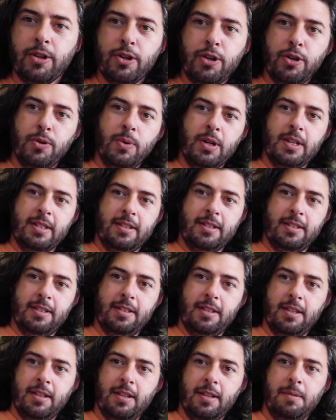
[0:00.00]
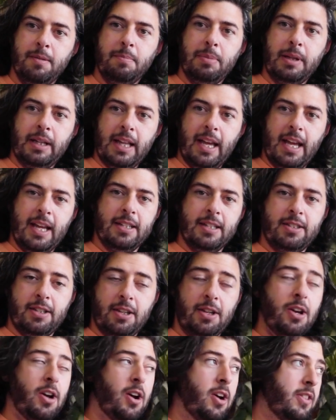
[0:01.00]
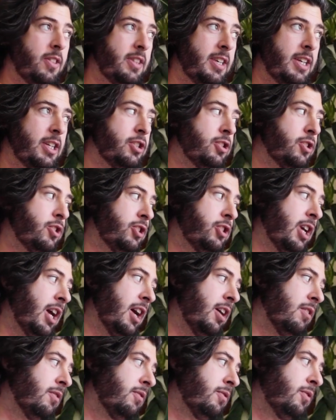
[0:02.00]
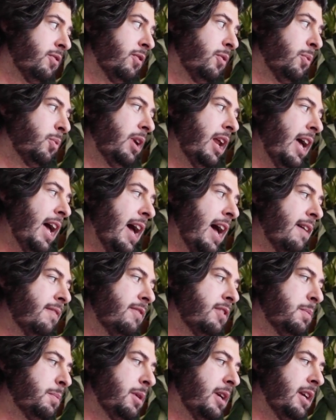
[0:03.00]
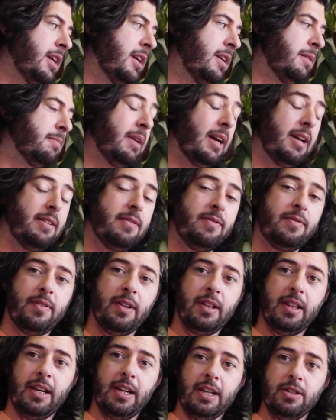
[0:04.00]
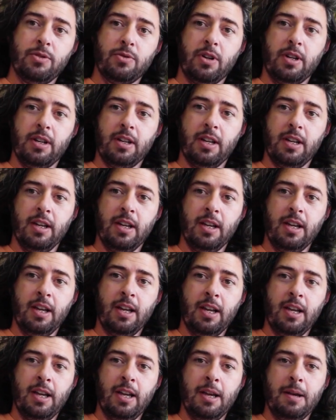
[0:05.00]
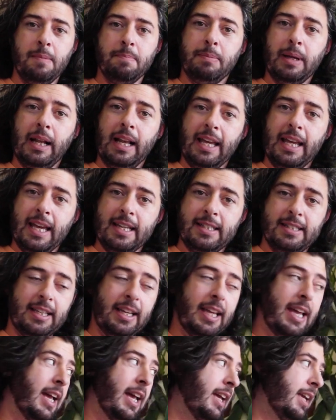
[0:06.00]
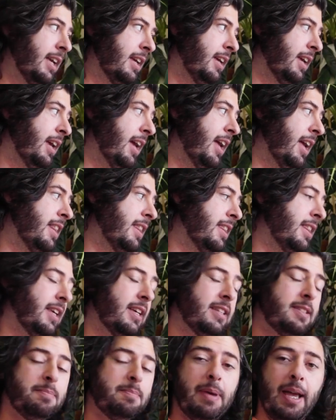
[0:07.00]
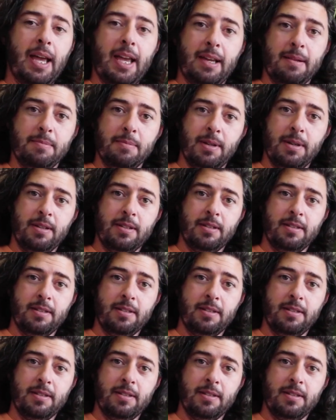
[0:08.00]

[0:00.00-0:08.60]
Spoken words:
newest plant on this shelf would have to be my Philodendron billietiae. And this babe,